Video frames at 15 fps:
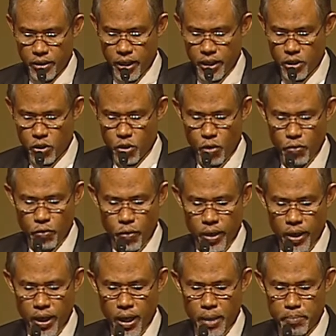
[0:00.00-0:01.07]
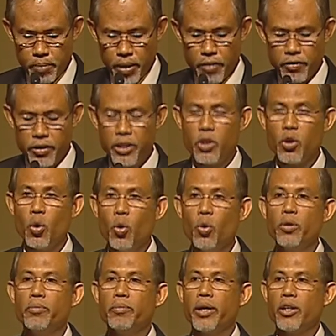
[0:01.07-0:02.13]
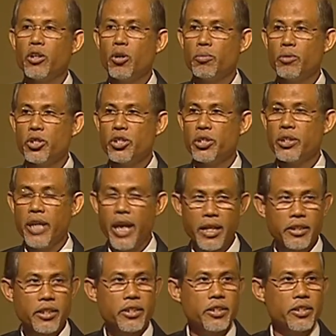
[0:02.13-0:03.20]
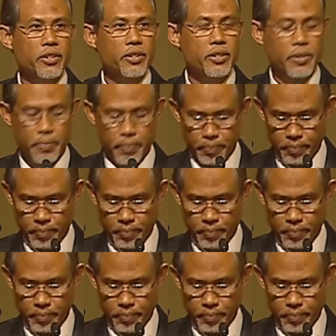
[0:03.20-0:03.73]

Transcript: and software are privately owned by commercial entities.